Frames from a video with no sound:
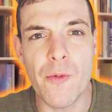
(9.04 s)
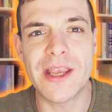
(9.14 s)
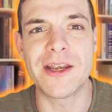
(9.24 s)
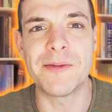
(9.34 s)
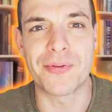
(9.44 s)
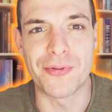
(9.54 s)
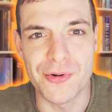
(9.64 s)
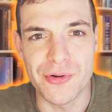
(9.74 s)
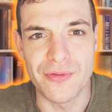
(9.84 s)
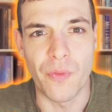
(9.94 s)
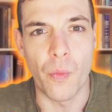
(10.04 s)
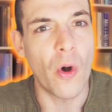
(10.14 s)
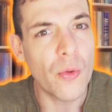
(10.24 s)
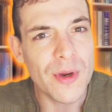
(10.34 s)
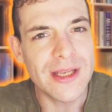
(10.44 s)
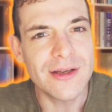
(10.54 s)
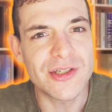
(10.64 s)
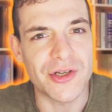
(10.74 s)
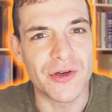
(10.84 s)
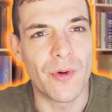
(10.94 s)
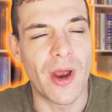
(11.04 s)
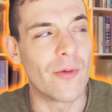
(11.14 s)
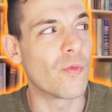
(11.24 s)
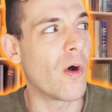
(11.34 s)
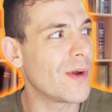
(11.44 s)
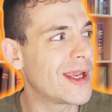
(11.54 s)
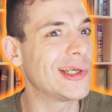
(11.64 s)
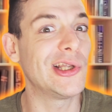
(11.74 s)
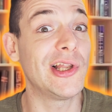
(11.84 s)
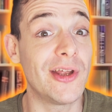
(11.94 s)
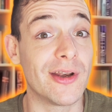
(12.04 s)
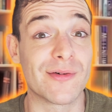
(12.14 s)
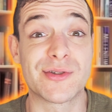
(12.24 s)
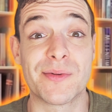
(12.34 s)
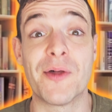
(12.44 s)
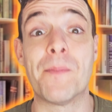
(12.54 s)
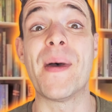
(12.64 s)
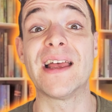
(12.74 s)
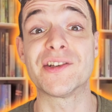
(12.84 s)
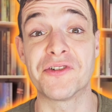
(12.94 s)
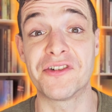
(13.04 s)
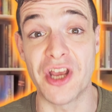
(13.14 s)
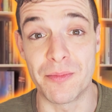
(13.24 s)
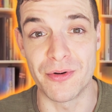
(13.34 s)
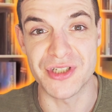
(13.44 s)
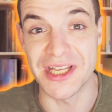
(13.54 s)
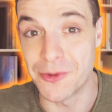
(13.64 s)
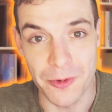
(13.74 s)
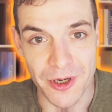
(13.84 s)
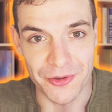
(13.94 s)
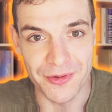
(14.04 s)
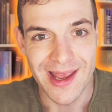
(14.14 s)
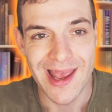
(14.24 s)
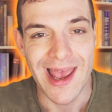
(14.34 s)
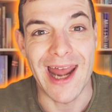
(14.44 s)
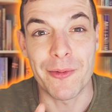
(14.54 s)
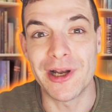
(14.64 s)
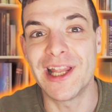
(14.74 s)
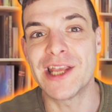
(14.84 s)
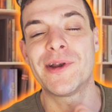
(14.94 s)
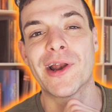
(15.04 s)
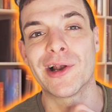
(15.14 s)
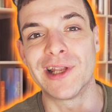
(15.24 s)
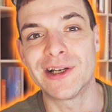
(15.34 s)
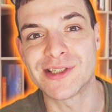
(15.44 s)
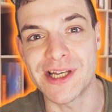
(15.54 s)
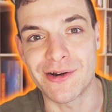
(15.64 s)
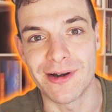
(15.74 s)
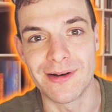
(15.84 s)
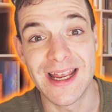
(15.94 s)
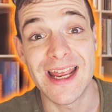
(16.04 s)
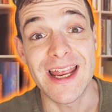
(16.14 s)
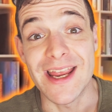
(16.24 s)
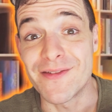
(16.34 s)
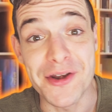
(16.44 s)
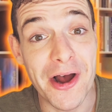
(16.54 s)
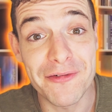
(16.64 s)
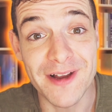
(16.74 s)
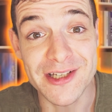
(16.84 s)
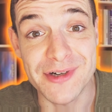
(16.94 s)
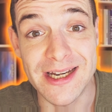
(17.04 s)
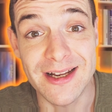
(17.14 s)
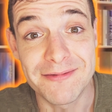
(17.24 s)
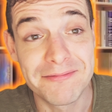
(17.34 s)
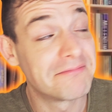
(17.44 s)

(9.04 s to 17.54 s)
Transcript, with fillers: we can improve what we can do and what we can learn from some of the best audiobooks in the world. And I want to let you in on a little secret. If you're not a fast reader,